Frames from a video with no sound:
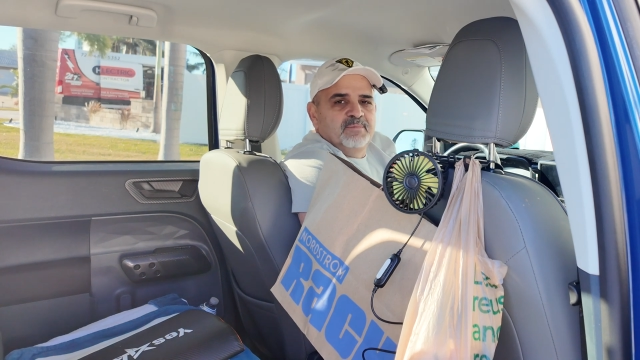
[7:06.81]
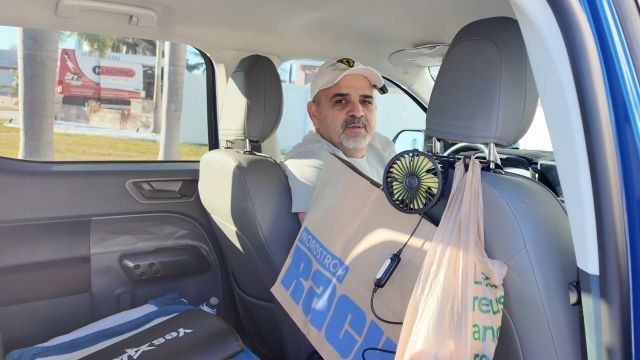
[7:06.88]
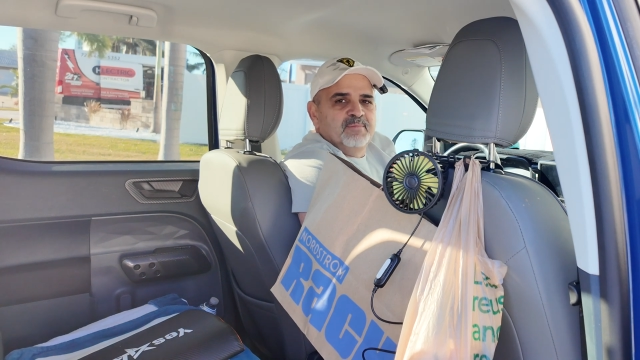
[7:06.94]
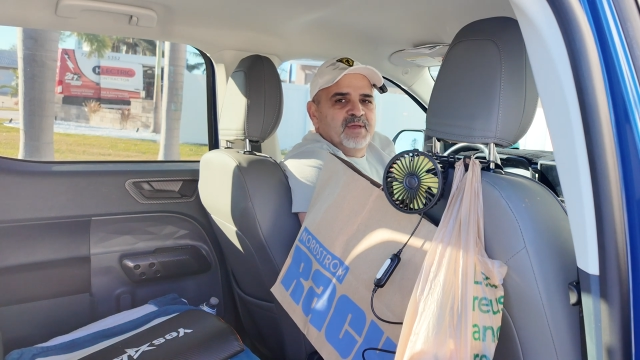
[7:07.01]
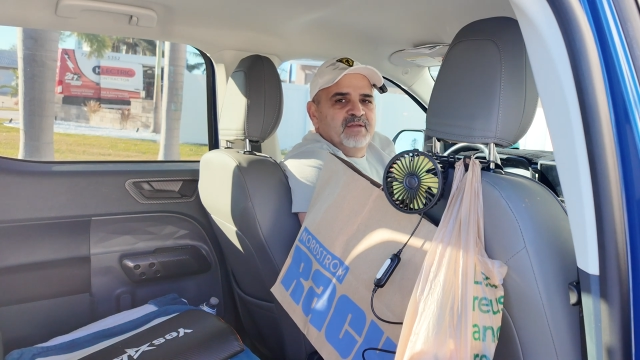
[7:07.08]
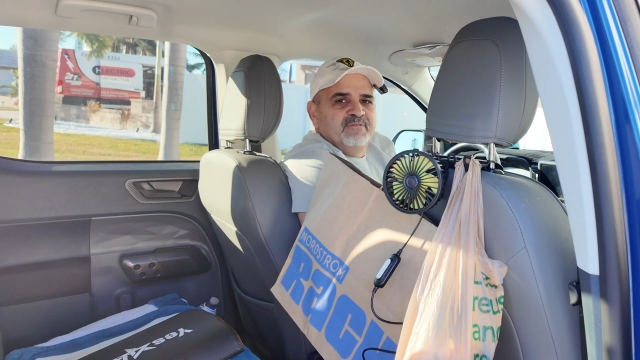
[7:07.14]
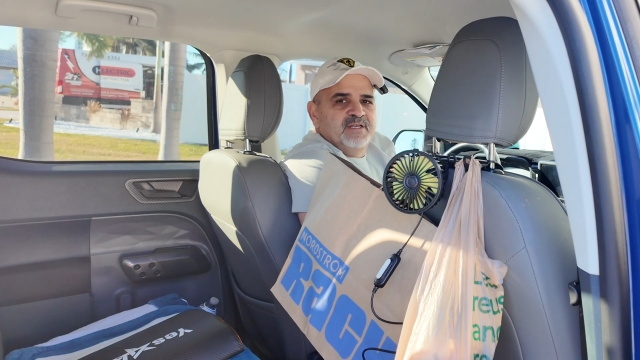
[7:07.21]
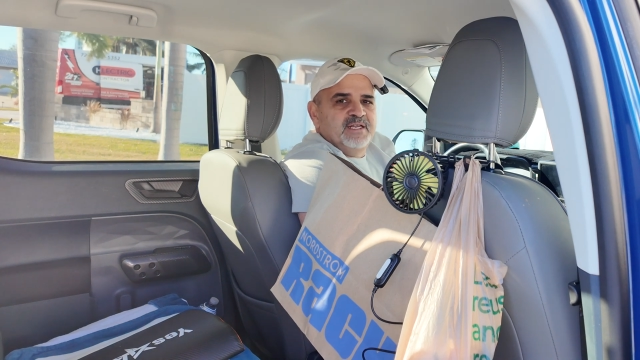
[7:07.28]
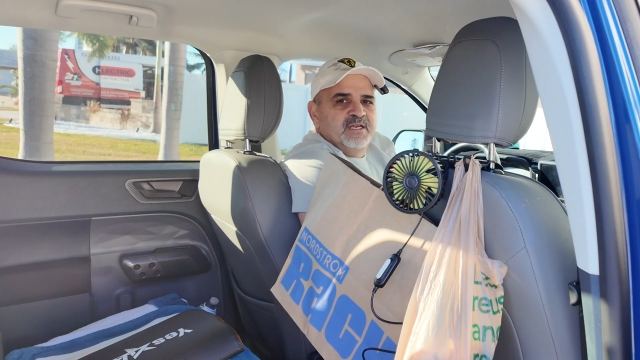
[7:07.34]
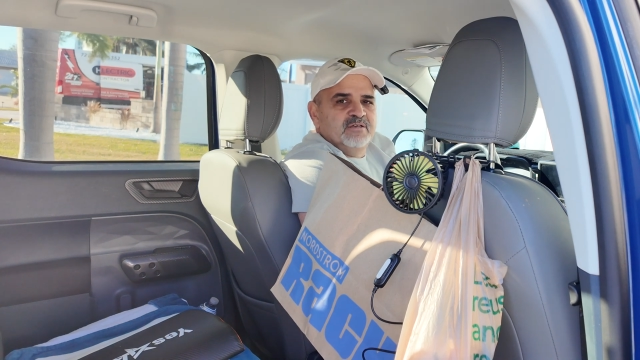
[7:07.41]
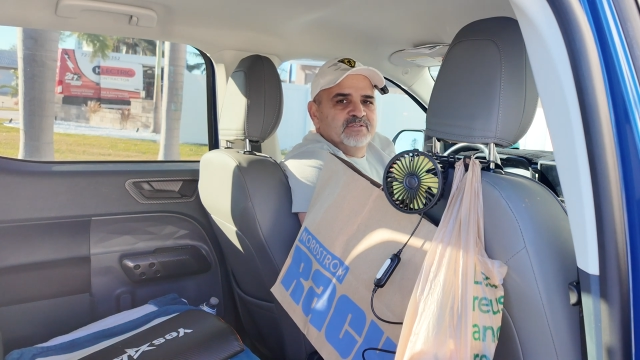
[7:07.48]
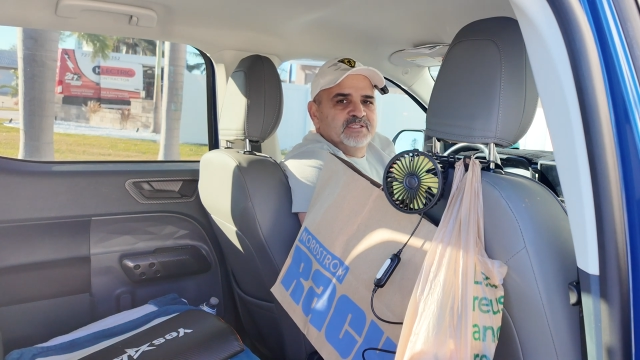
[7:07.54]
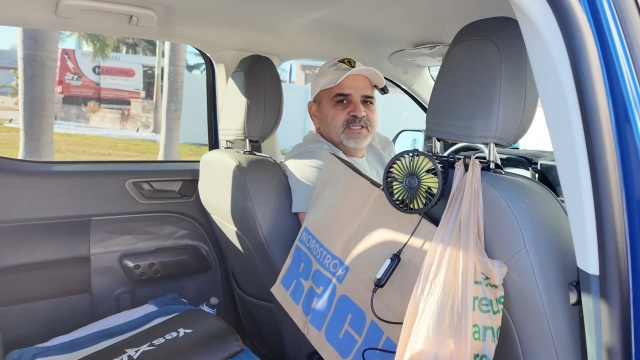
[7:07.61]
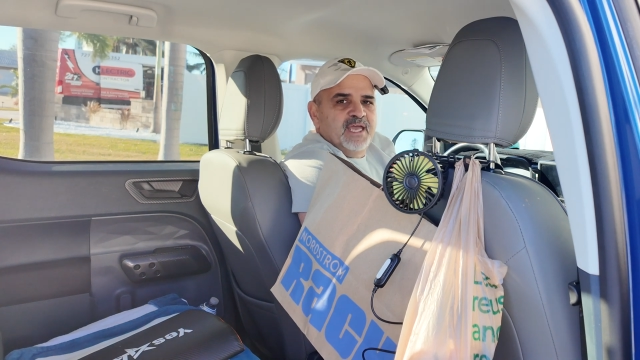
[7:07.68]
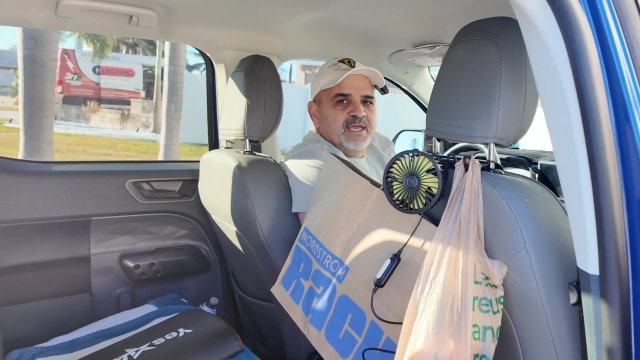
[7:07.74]
me my
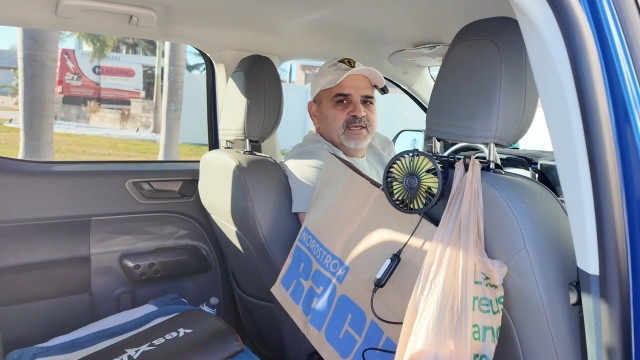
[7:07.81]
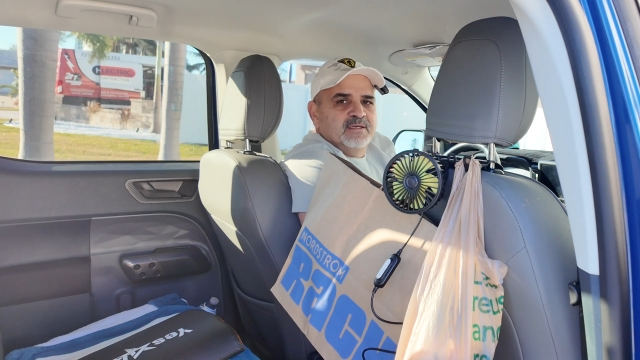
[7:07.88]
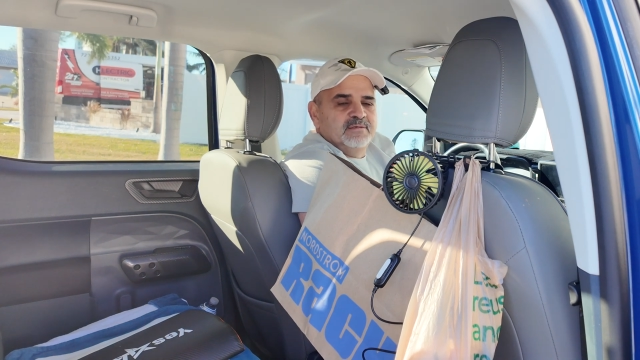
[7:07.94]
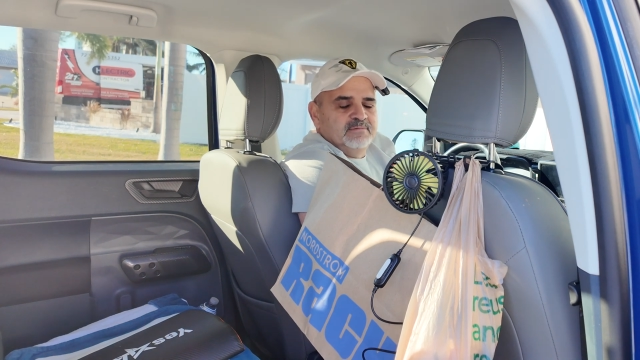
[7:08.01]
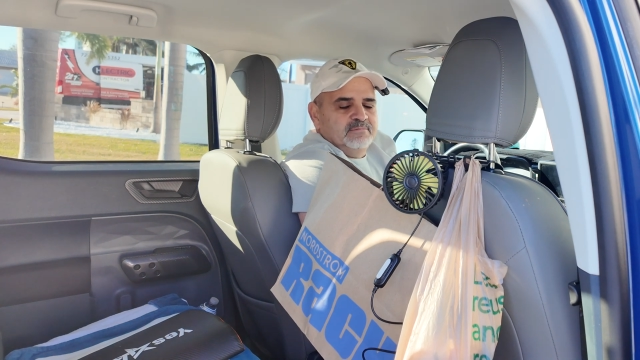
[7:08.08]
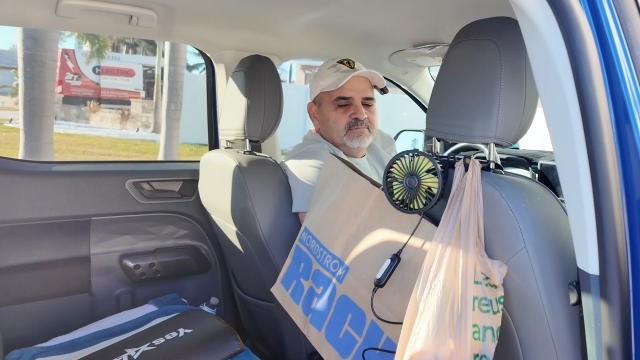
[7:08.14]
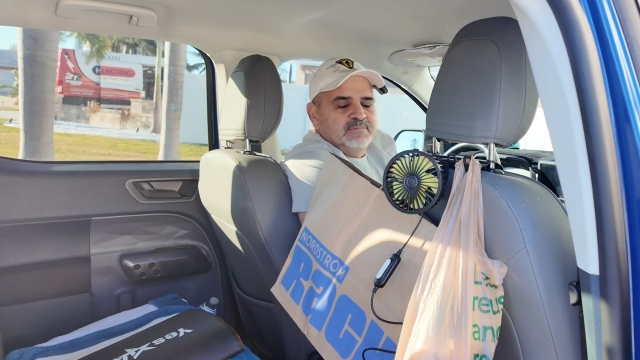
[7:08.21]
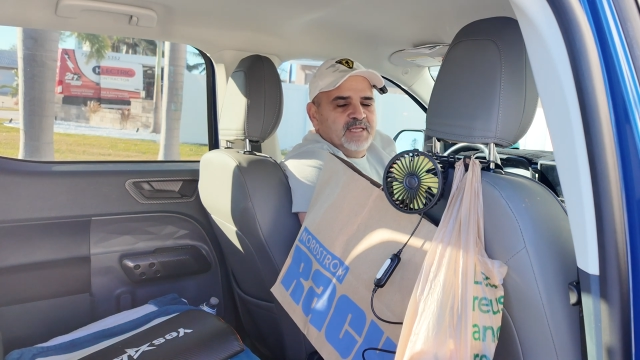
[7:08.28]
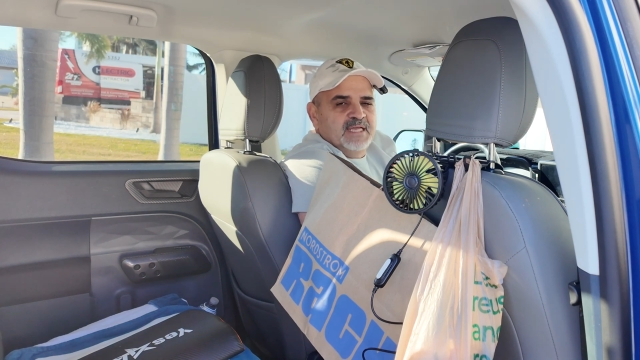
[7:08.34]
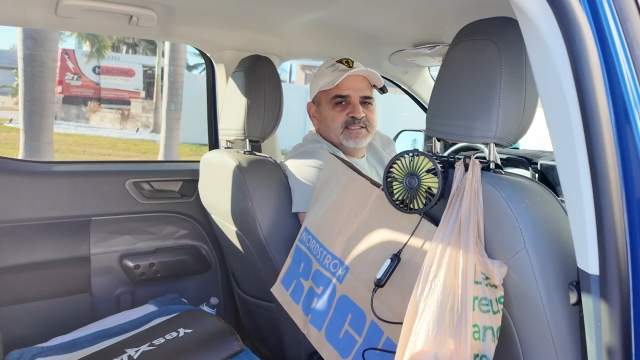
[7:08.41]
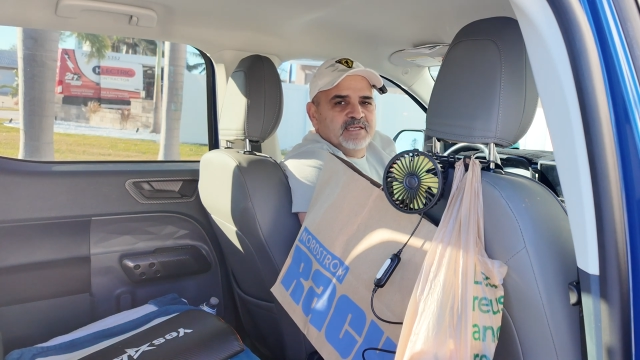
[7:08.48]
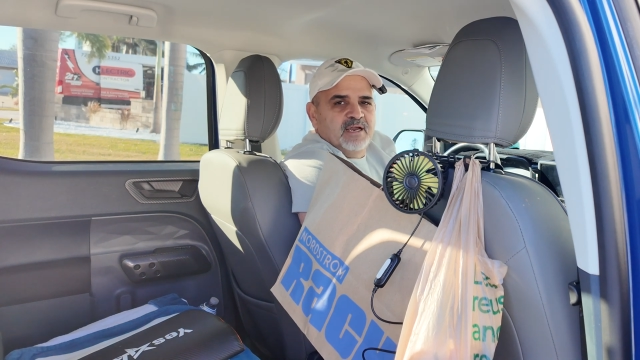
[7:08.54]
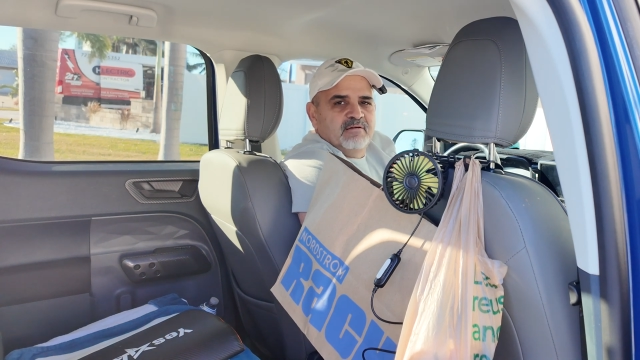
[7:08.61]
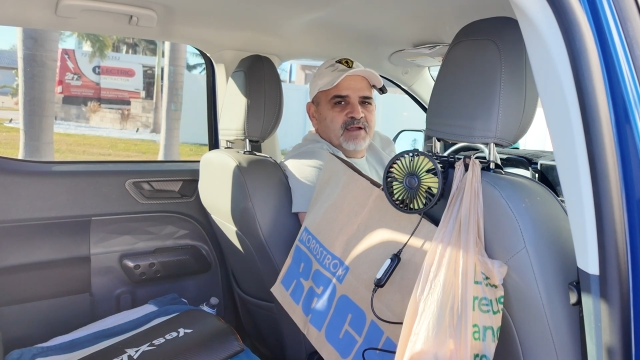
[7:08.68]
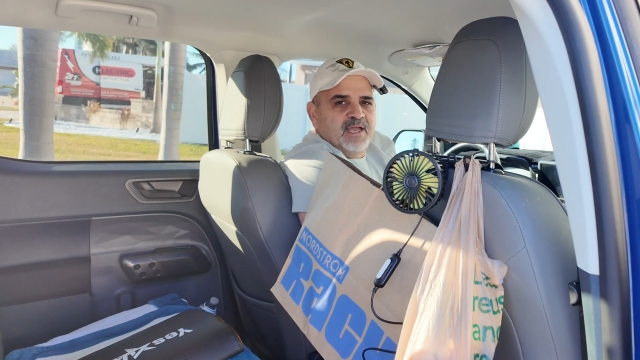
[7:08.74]
videos stink. That's
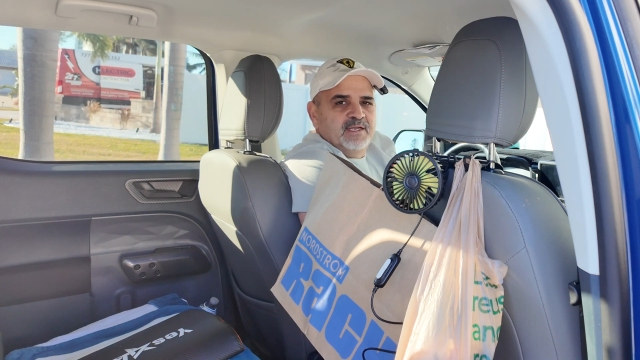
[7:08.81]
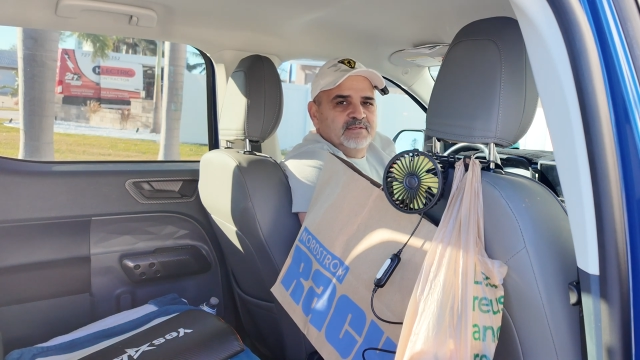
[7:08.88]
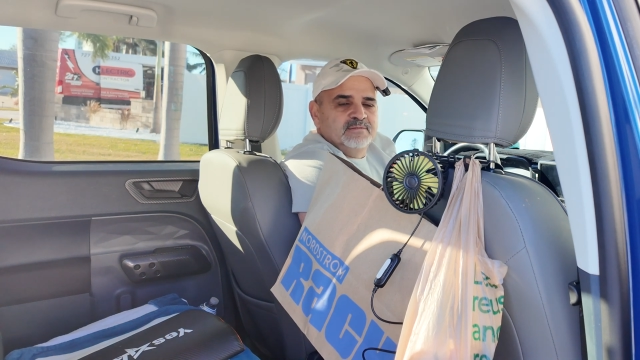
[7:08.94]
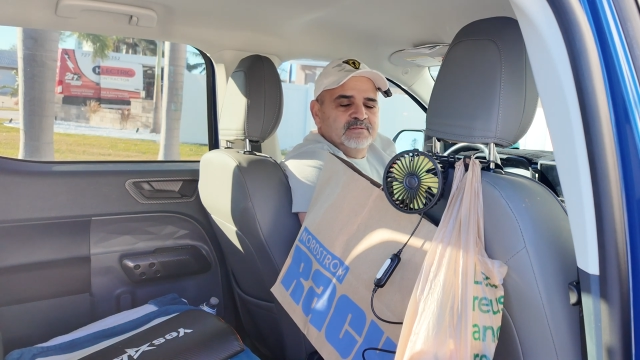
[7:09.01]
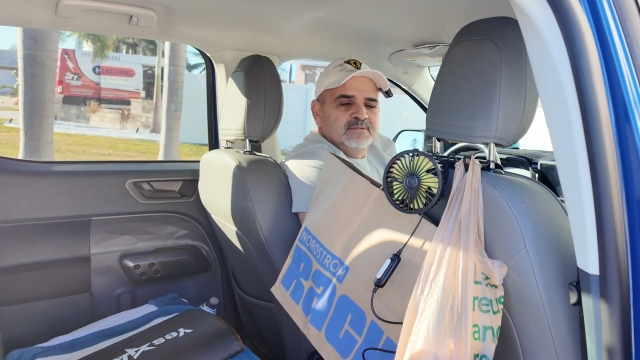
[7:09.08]
alright.